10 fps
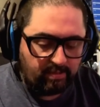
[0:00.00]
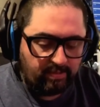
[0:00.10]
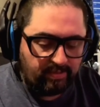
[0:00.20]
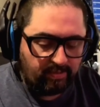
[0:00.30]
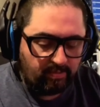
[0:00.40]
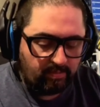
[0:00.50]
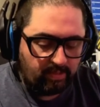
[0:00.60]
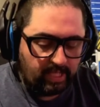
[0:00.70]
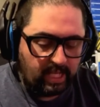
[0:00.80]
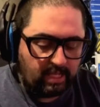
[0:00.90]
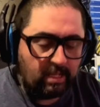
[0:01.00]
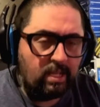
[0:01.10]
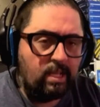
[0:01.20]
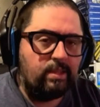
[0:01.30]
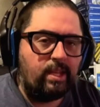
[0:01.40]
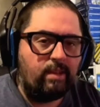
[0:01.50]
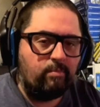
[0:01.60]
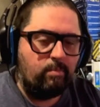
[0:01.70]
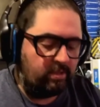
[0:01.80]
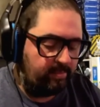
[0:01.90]
So again, they have
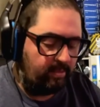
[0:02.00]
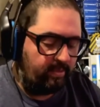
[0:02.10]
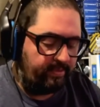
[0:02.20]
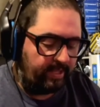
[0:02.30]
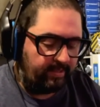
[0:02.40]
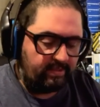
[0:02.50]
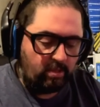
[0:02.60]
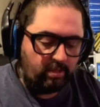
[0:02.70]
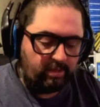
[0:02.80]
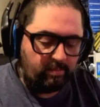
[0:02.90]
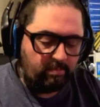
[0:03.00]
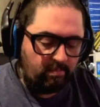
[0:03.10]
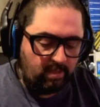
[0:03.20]
multiple things on them.